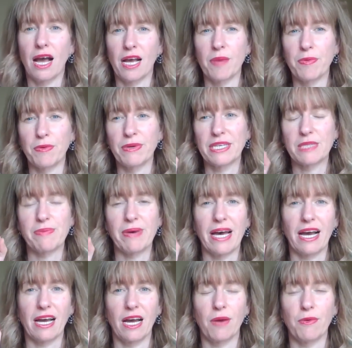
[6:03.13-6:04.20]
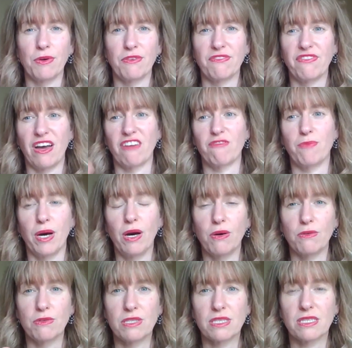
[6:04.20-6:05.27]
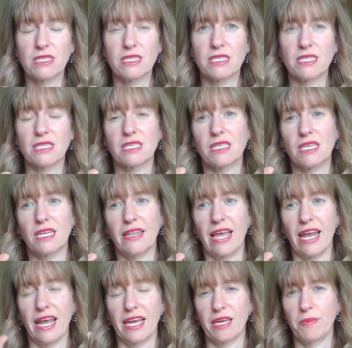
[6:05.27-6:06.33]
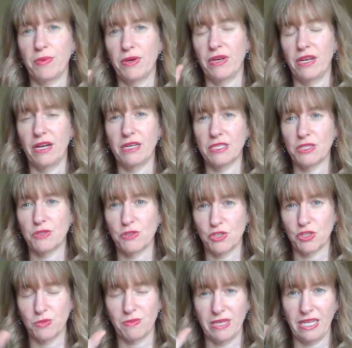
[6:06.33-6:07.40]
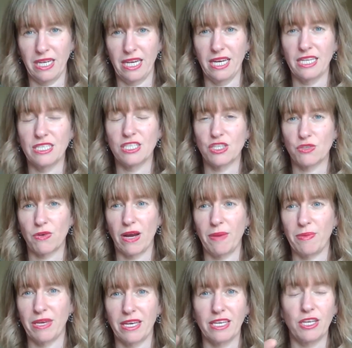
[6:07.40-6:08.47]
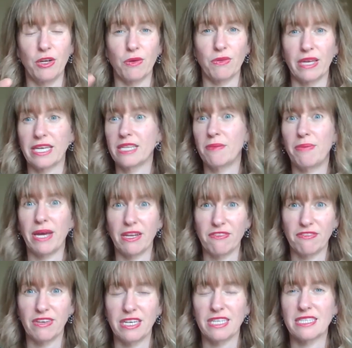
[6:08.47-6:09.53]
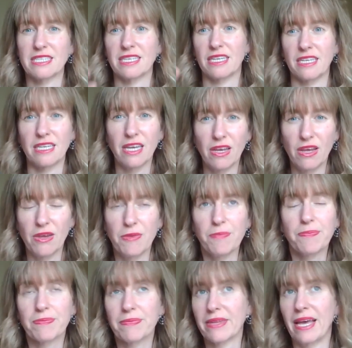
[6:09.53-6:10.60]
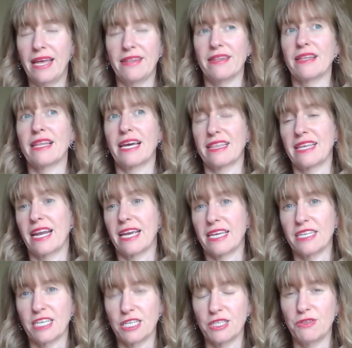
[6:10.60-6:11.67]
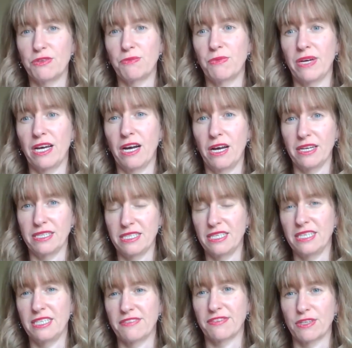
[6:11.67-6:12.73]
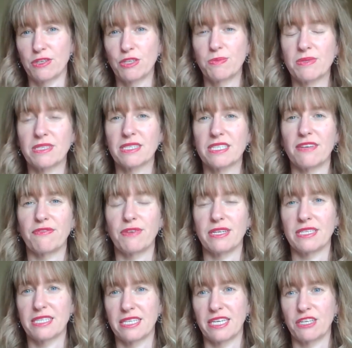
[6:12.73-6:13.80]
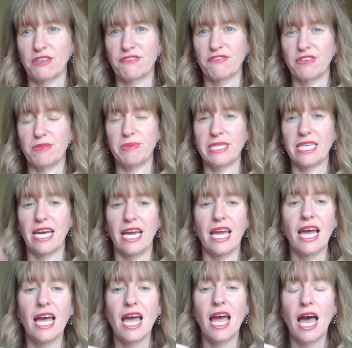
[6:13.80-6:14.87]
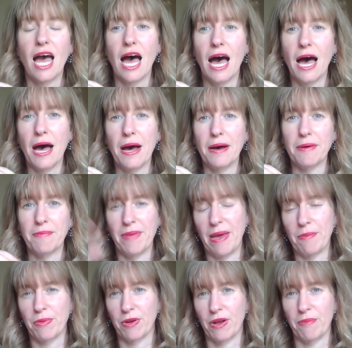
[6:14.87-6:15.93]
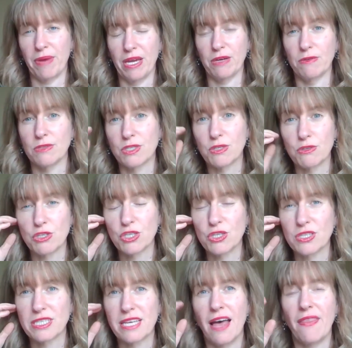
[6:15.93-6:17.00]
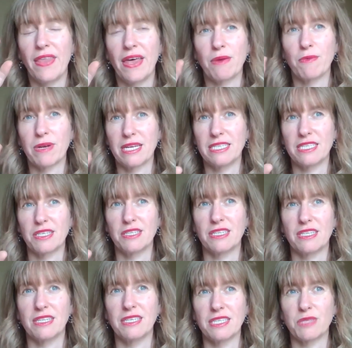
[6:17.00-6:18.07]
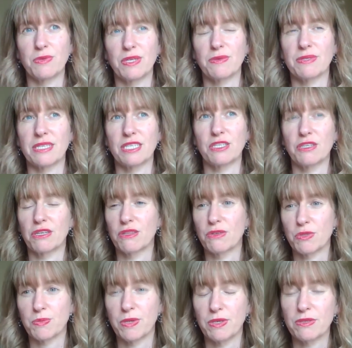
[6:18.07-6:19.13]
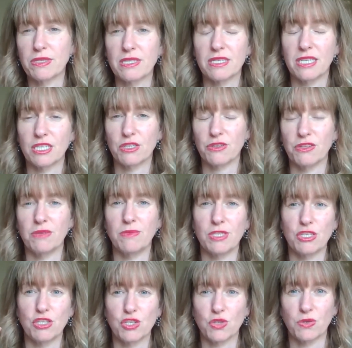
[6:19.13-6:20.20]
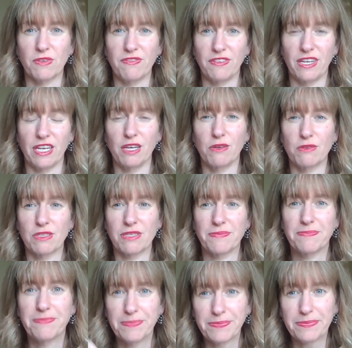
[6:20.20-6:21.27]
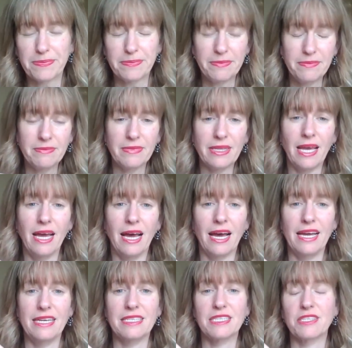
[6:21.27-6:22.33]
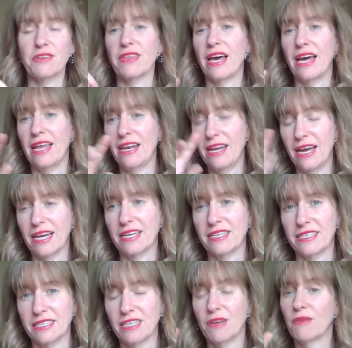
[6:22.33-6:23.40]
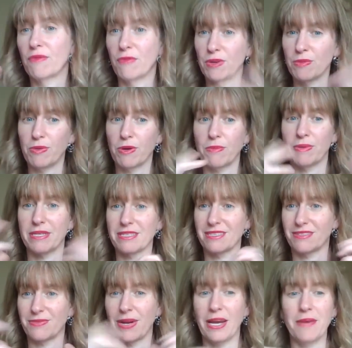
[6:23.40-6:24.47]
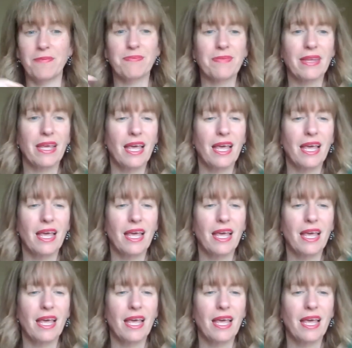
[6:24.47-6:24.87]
a couple weeks back, I wrote 5 posts that I could put on social media describing, like the benefits and like that I can include on in different groups and stuff when it's like your freebie day, and put on my own socials. And then what I did this week was I took those posts and I turned them into short videos, so that I can repurpose, right?